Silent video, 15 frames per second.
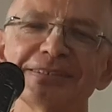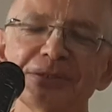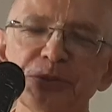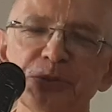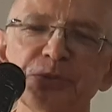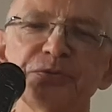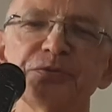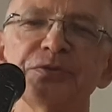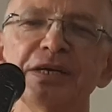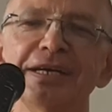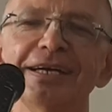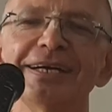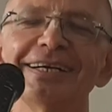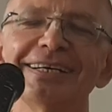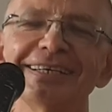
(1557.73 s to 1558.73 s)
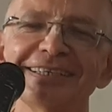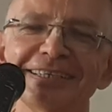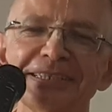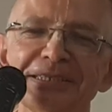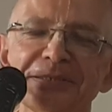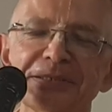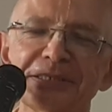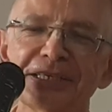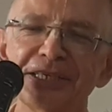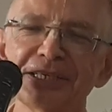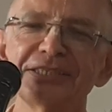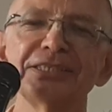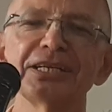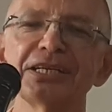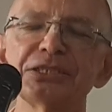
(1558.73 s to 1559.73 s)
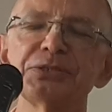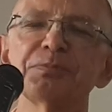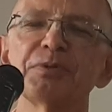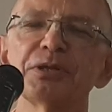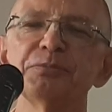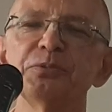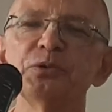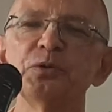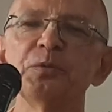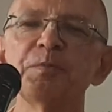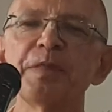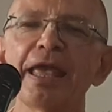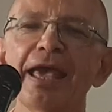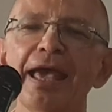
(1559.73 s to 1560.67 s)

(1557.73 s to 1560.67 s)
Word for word: of Kirtiraj Prabhu,